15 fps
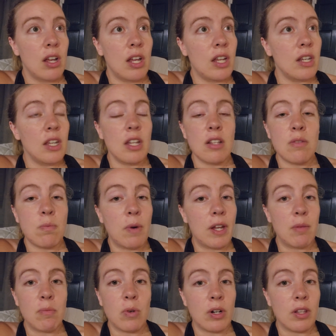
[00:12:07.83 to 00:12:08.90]
It needs
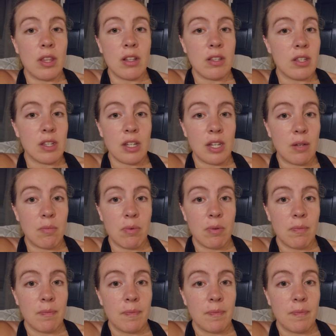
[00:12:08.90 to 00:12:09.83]
way more than sleep.